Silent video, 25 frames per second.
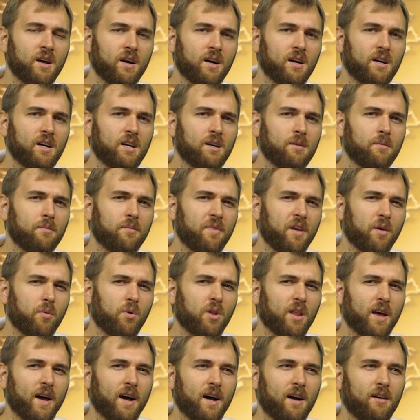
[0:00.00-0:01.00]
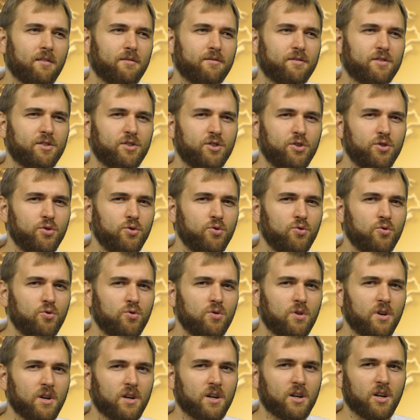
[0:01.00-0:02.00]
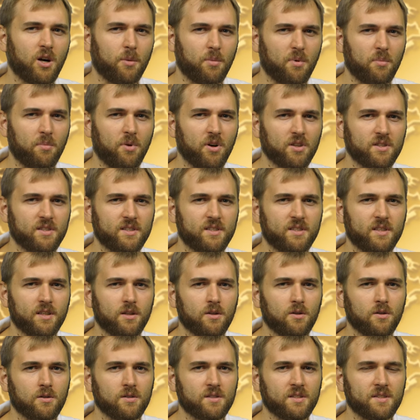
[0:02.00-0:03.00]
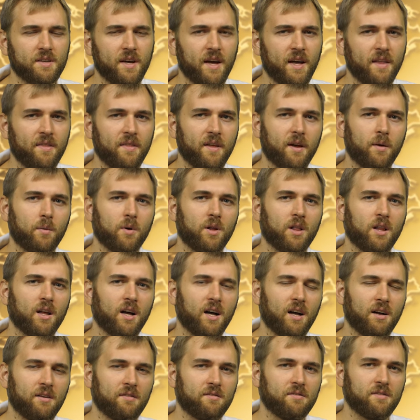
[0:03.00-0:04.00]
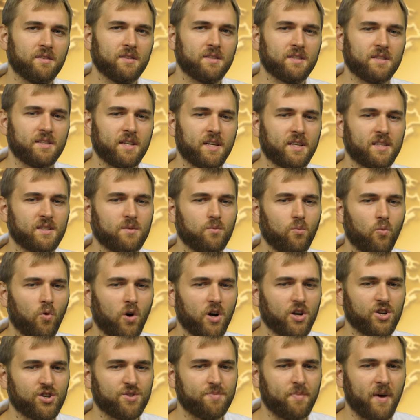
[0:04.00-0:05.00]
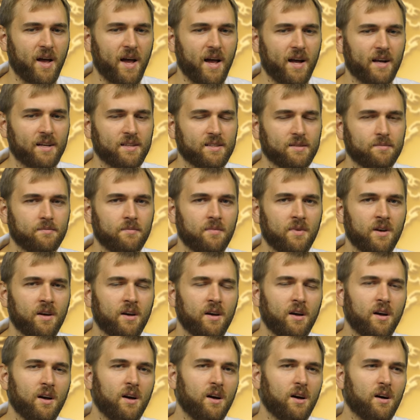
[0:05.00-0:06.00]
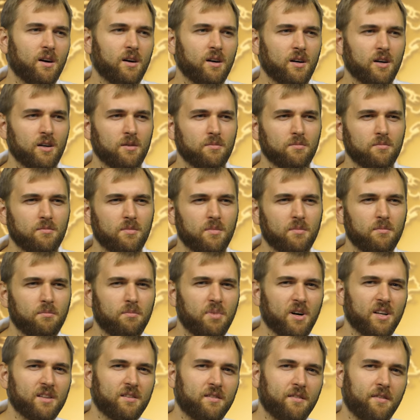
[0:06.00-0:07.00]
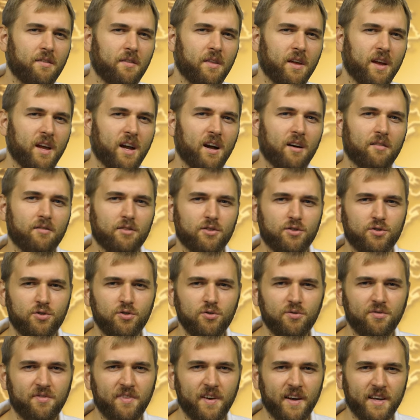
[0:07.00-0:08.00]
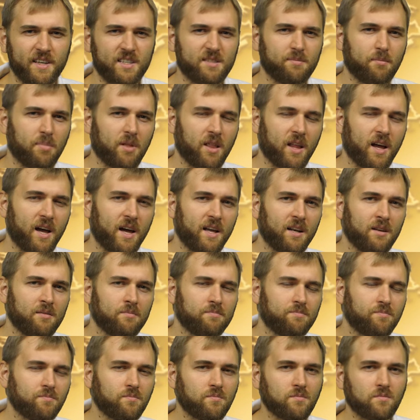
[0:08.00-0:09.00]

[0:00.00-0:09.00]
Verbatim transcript: Um, they will have two copper pot stills and they will have six washbacks. Um, but they have a two-phase plan.